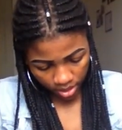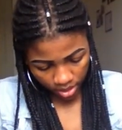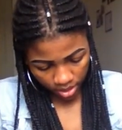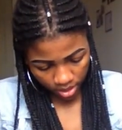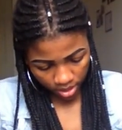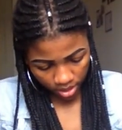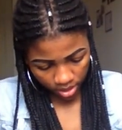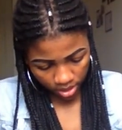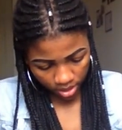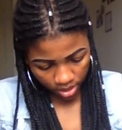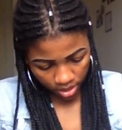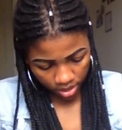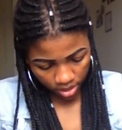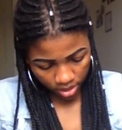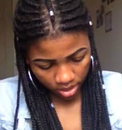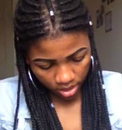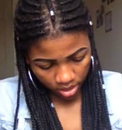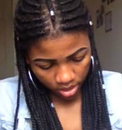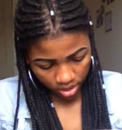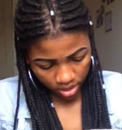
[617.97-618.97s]

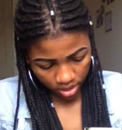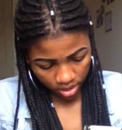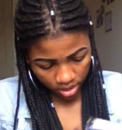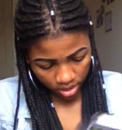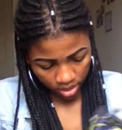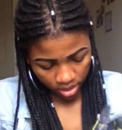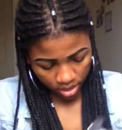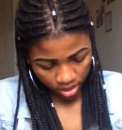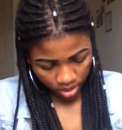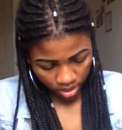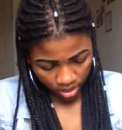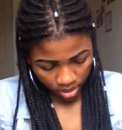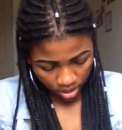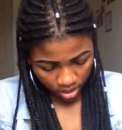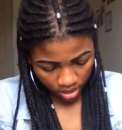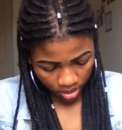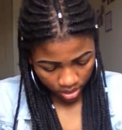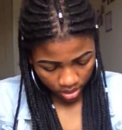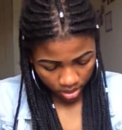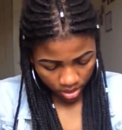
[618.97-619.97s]

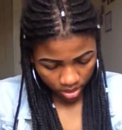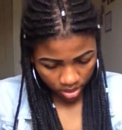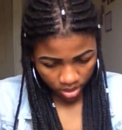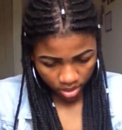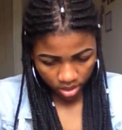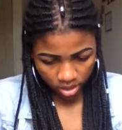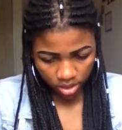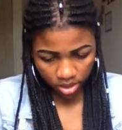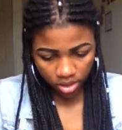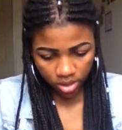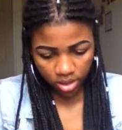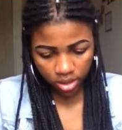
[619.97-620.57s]
(no one is talking)